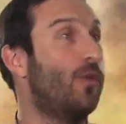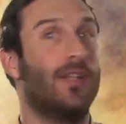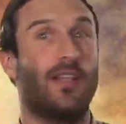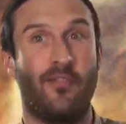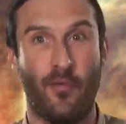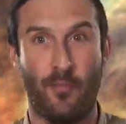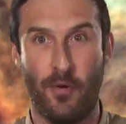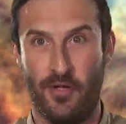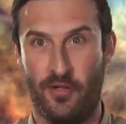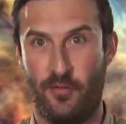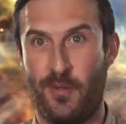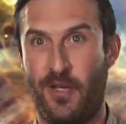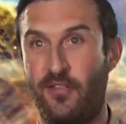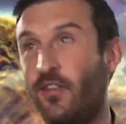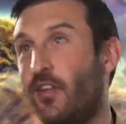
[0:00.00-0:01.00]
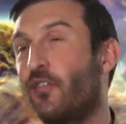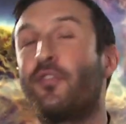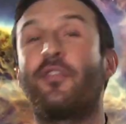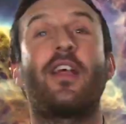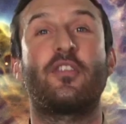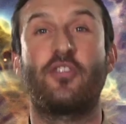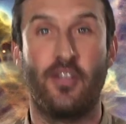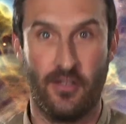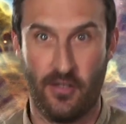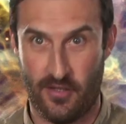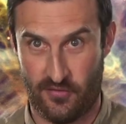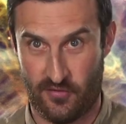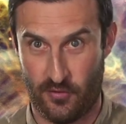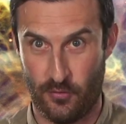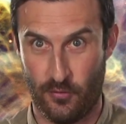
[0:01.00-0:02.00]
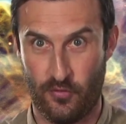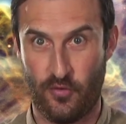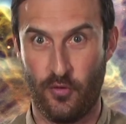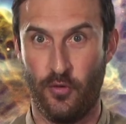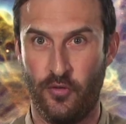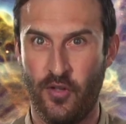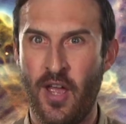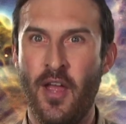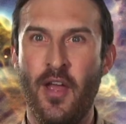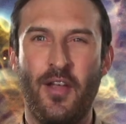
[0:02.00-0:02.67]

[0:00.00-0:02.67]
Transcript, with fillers: to another point in space, and there's flashing lights and all sorts.